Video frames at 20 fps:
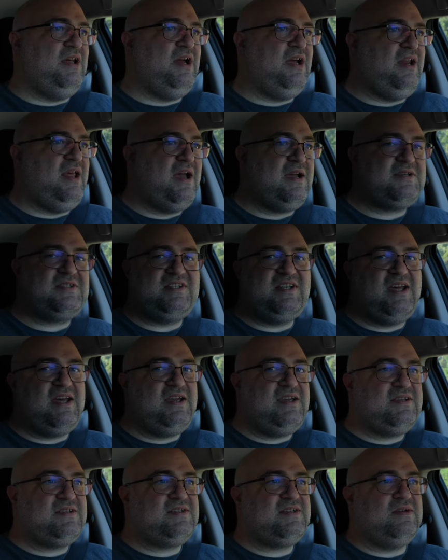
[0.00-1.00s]
9X
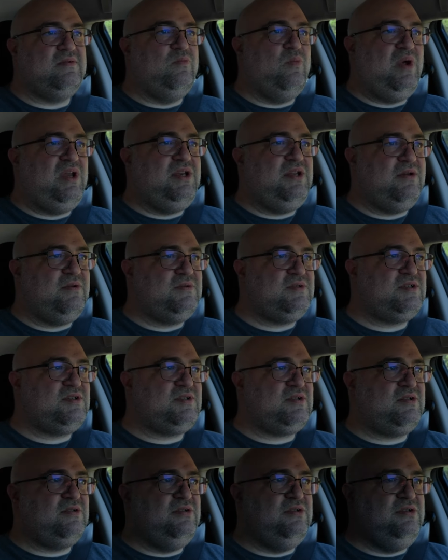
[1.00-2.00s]
days,
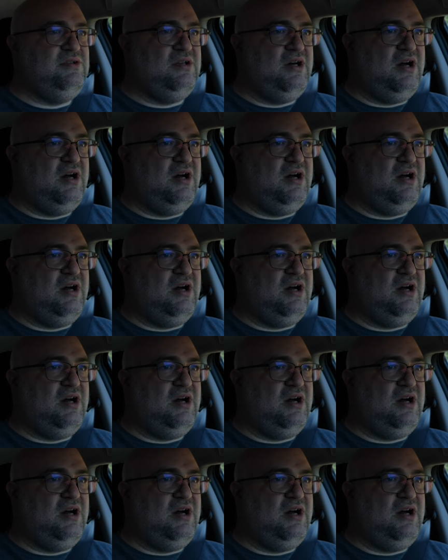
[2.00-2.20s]
Windows could